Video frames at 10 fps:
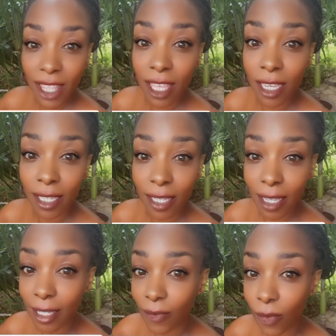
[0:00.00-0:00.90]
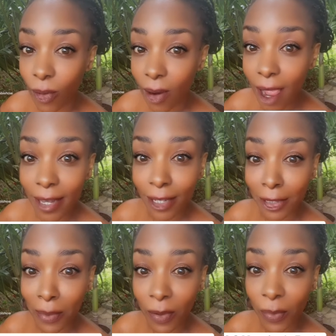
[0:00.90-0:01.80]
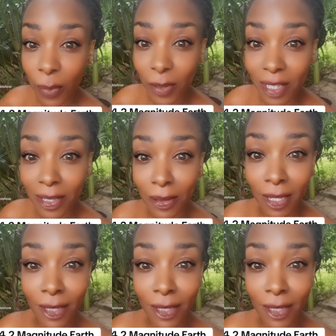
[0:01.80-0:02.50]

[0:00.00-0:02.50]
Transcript: This is for entertainment purposes only.